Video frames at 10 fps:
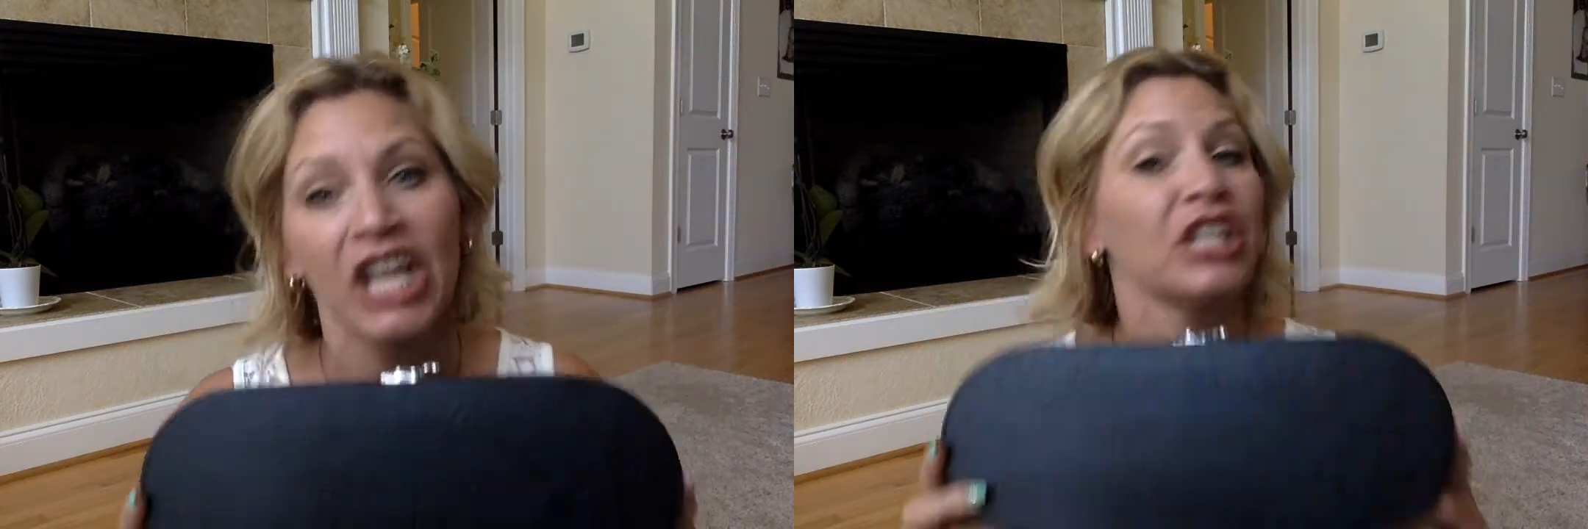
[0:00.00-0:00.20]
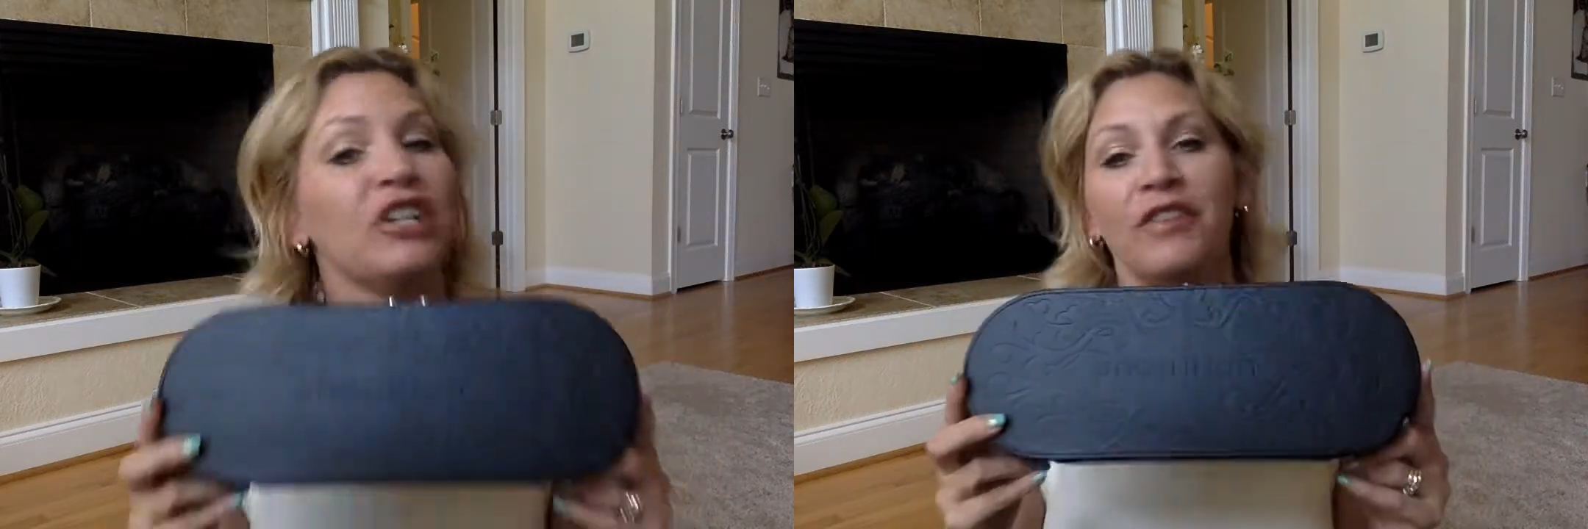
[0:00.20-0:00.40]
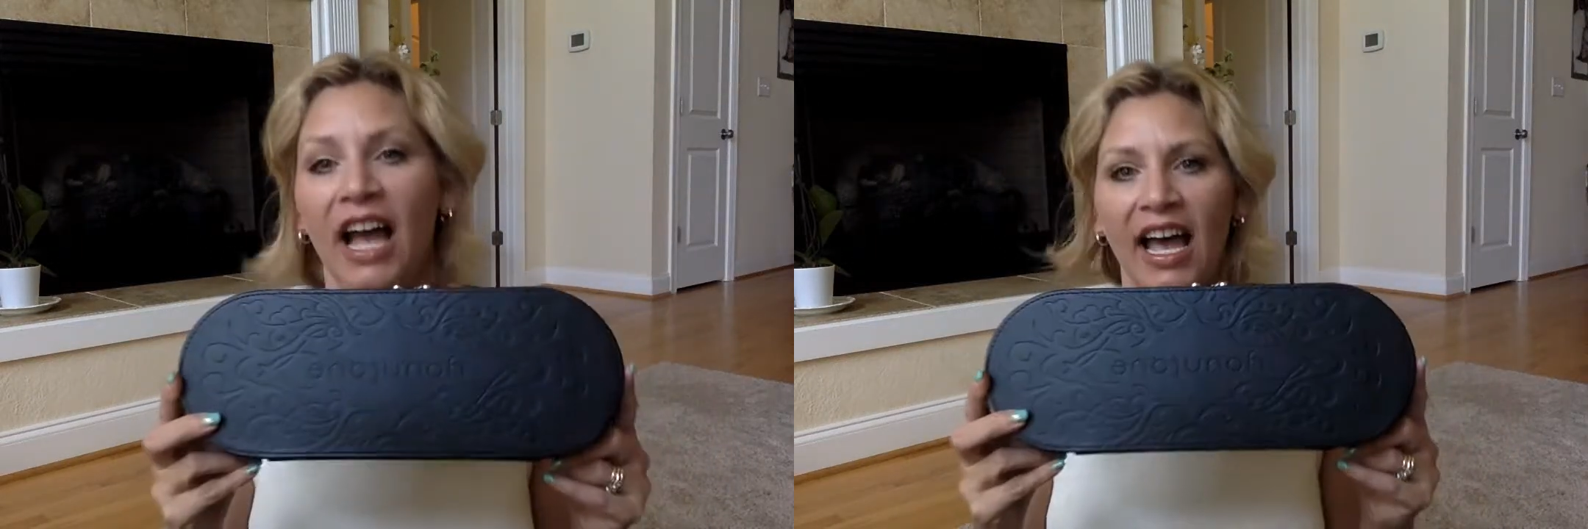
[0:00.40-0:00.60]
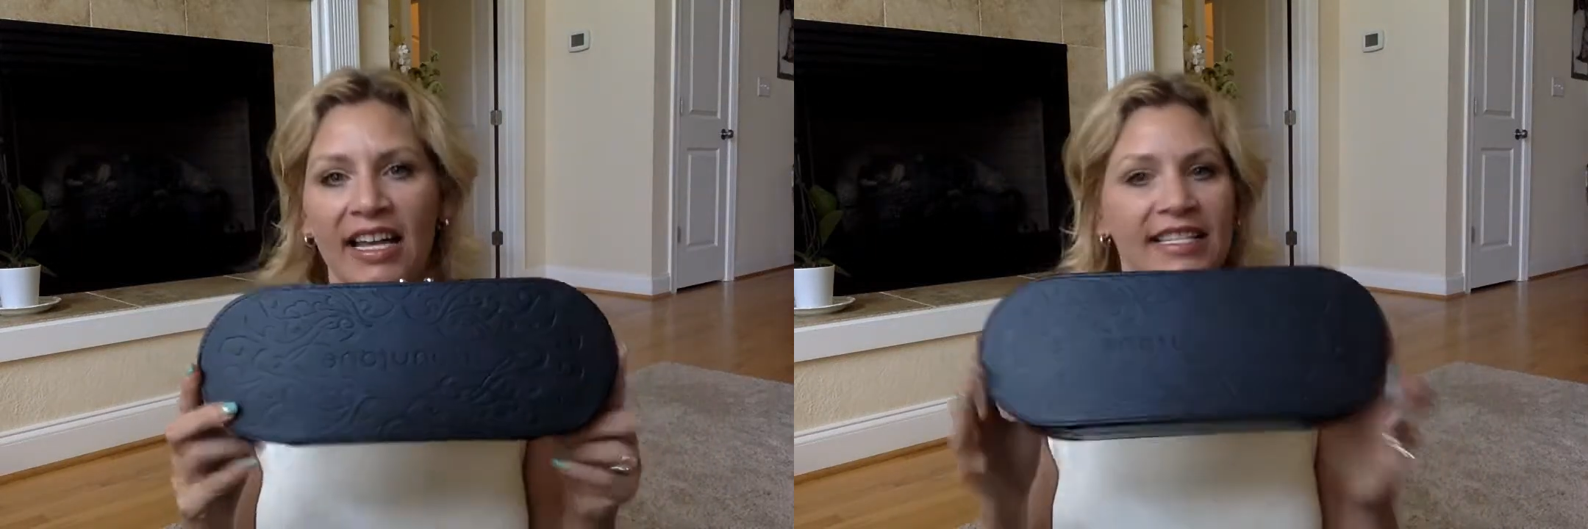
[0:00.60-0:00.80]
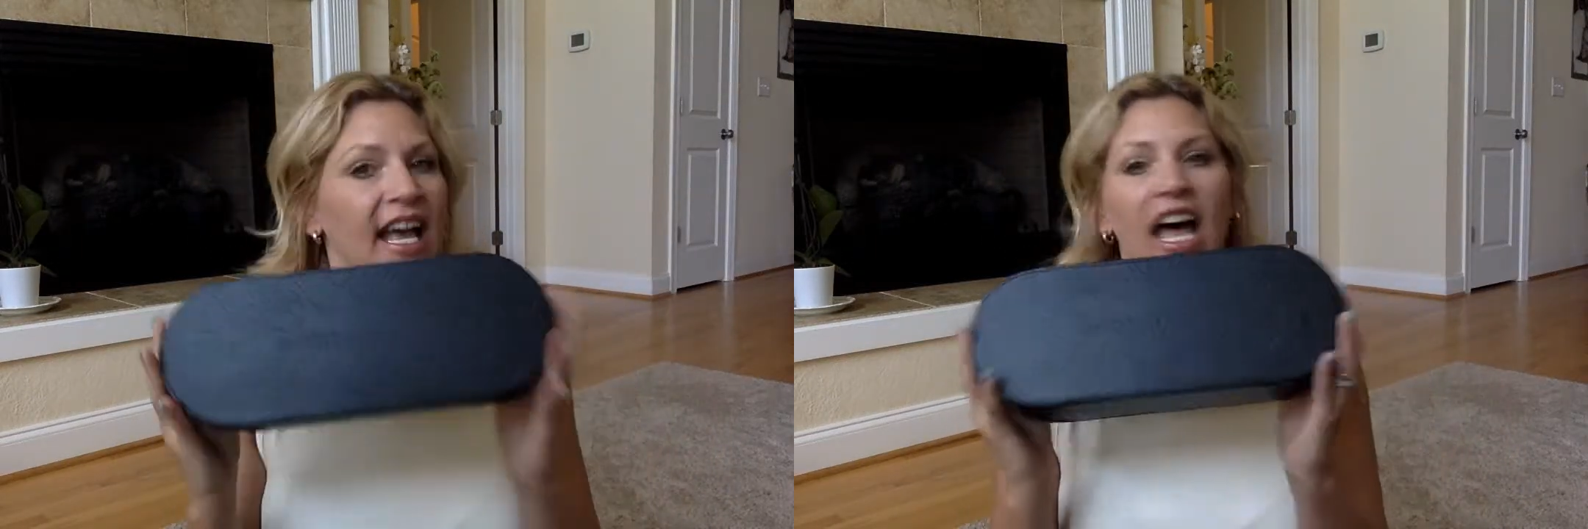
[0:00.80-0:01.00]
You
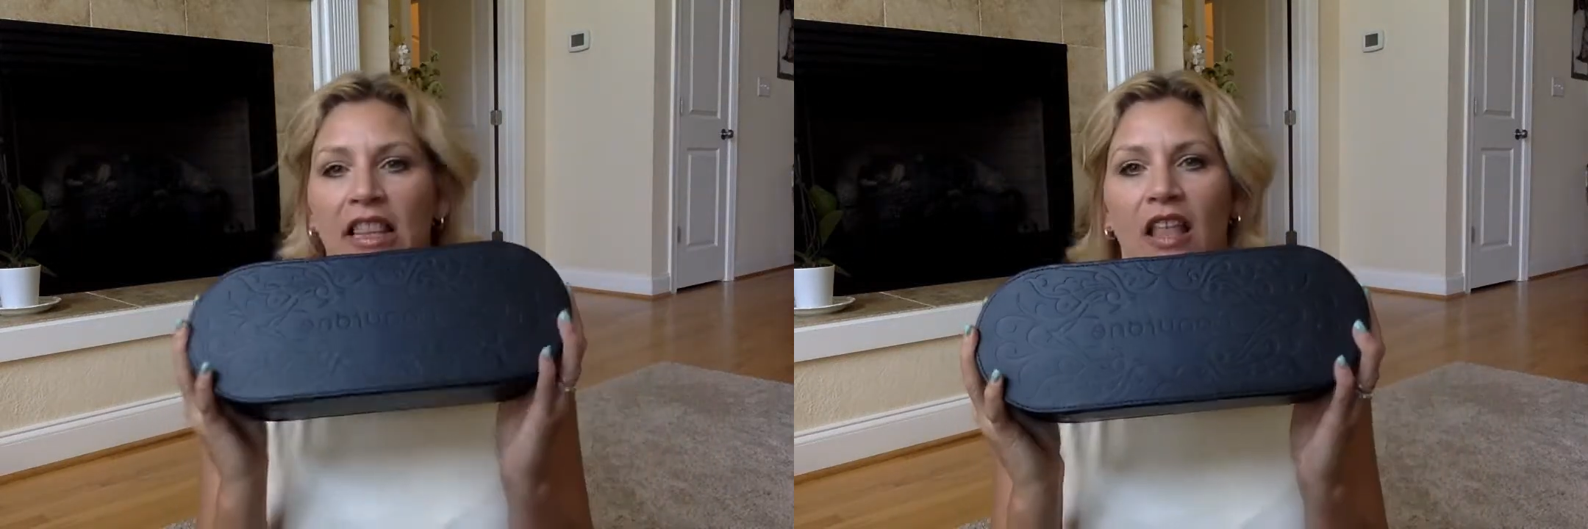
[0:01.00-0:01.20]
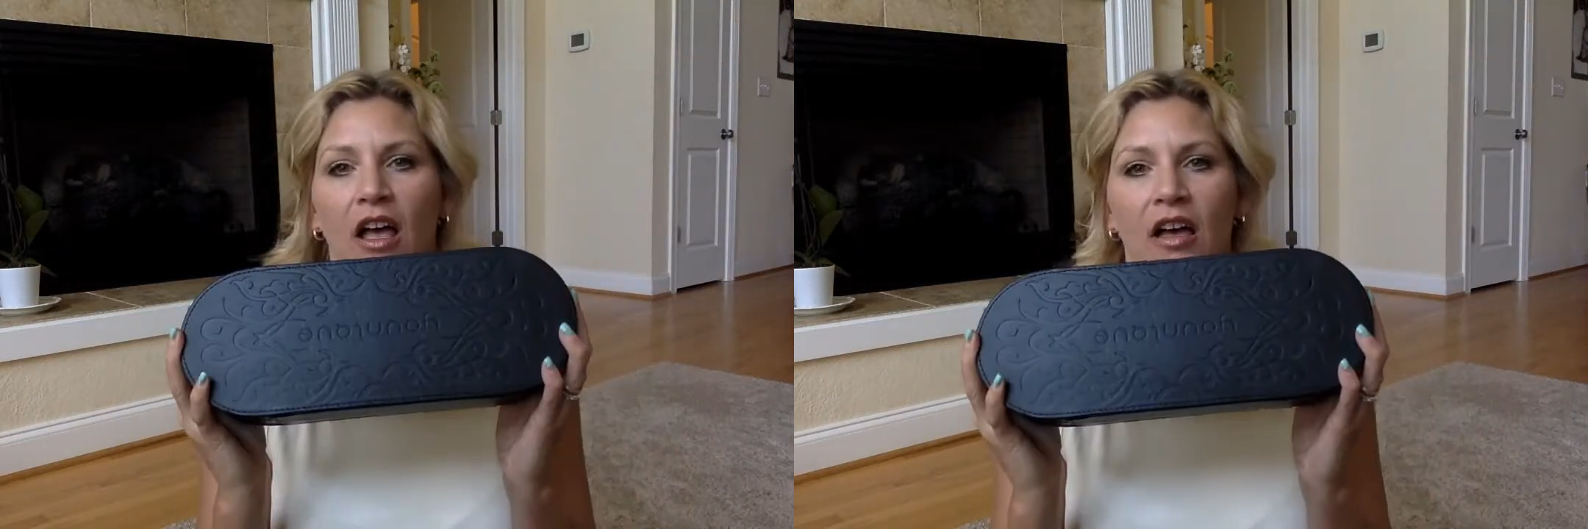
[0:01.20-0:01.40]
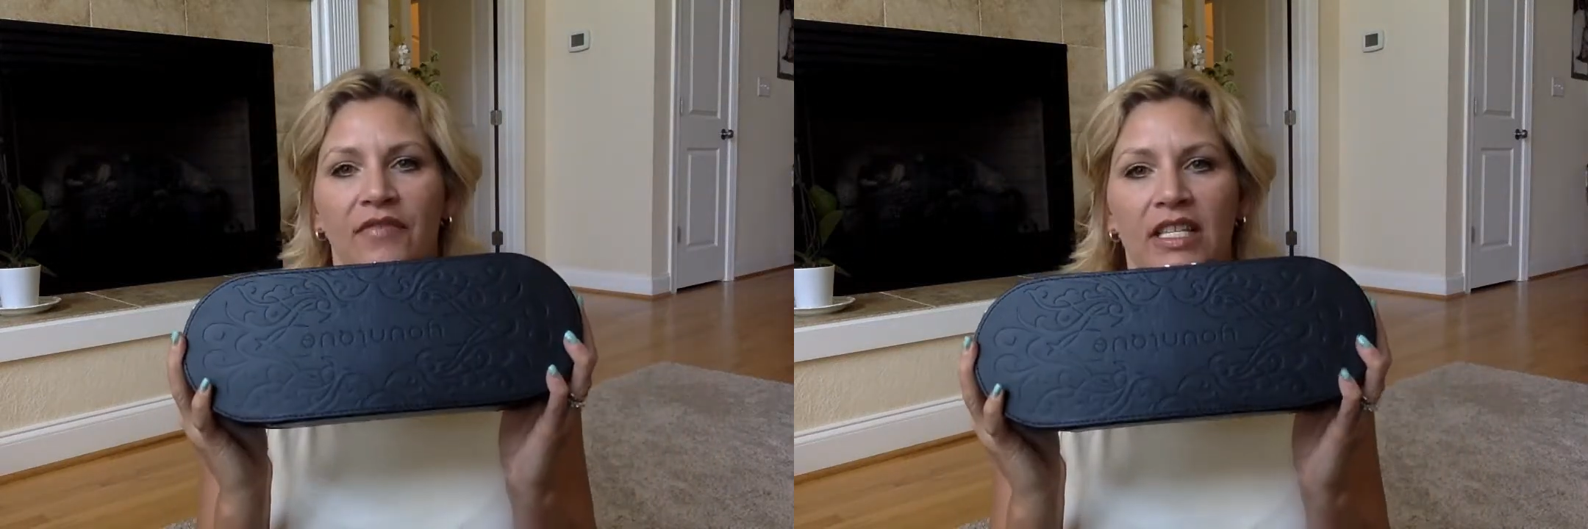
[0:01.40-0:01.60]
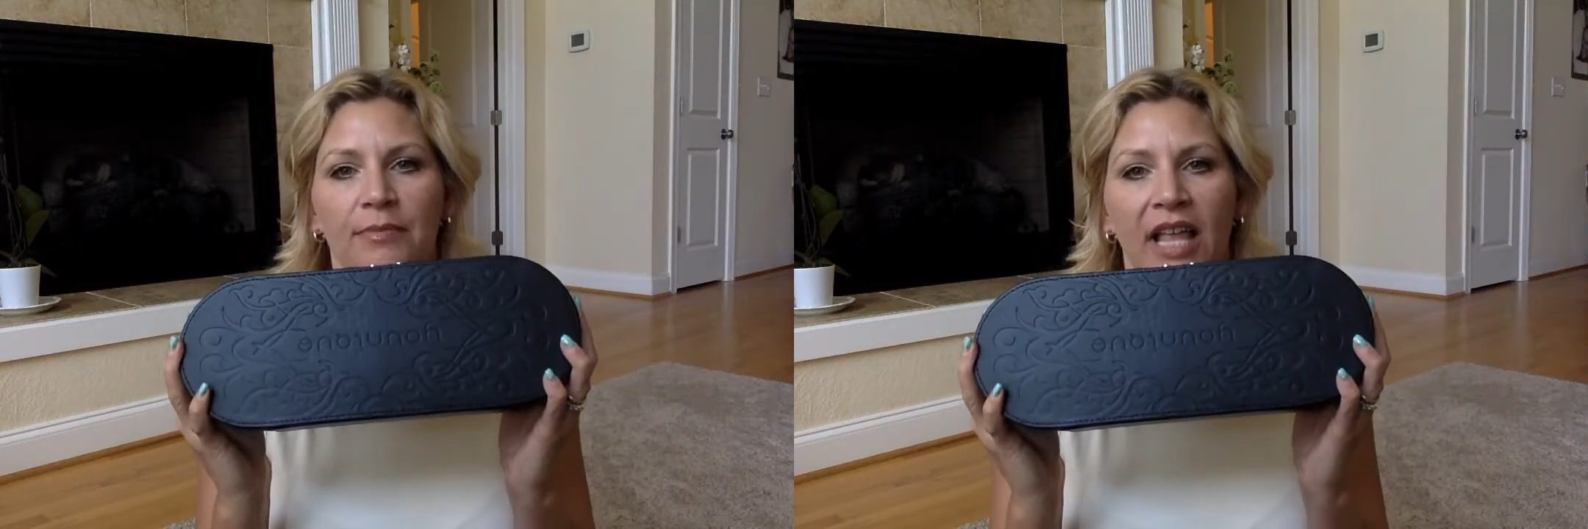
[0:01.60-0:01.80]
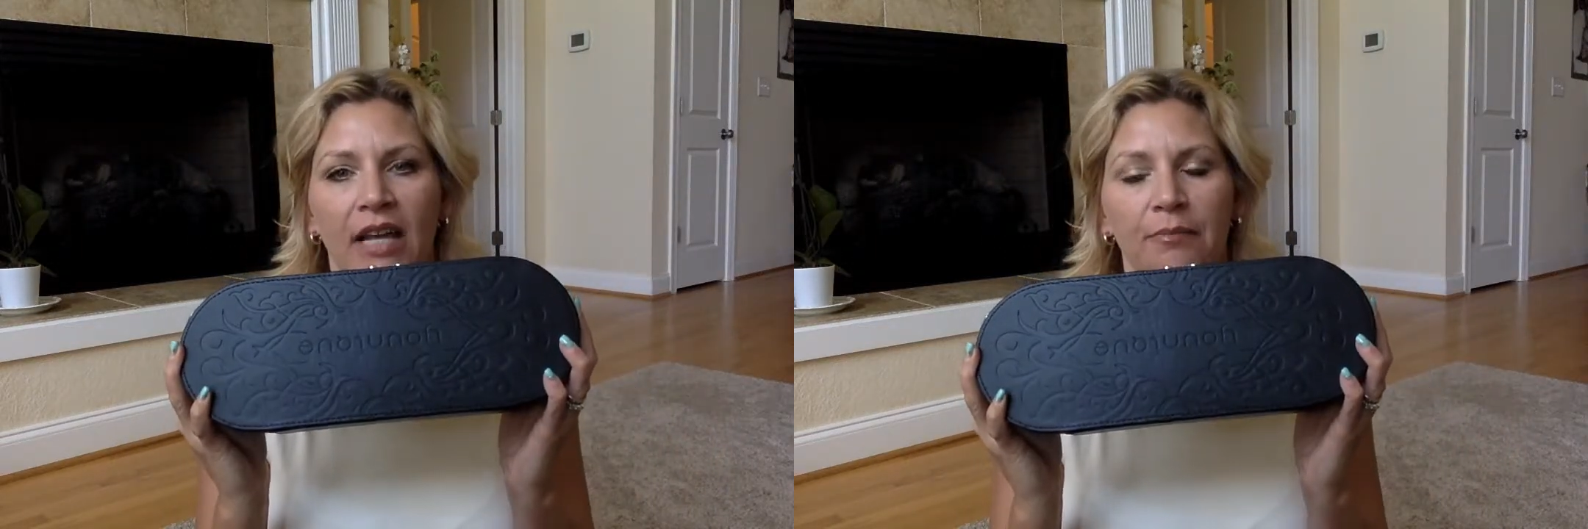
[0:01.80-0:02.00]
guys, I love this
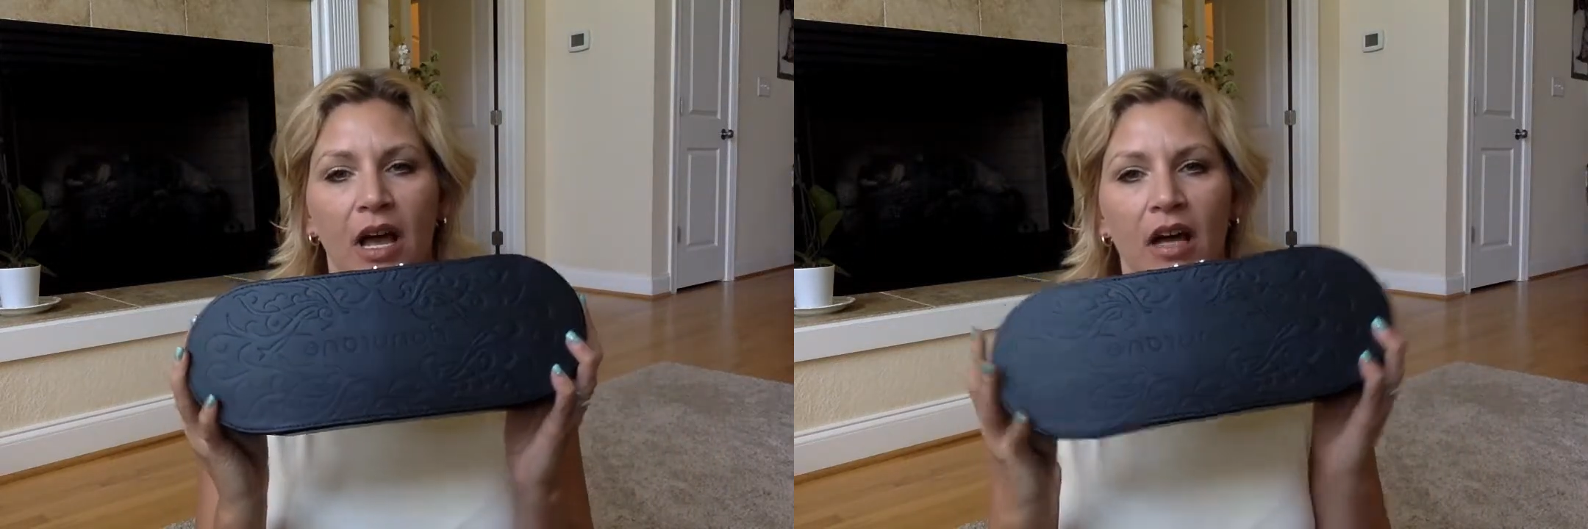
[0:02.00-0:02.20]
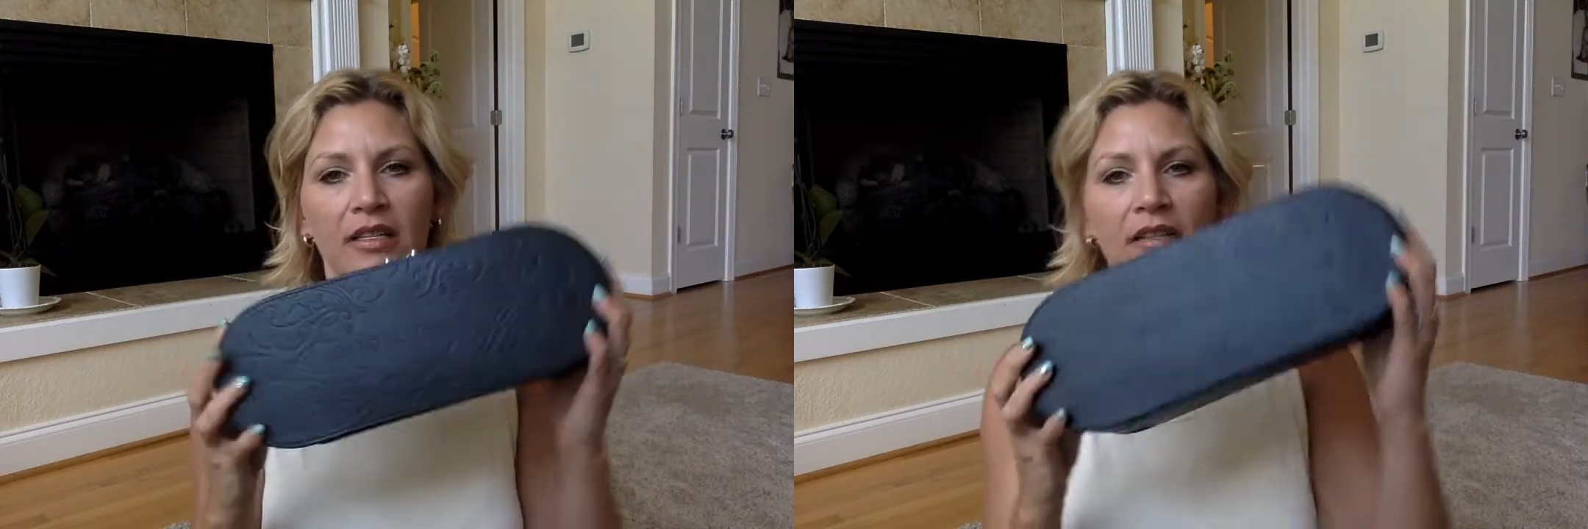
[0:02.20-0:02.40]
black box.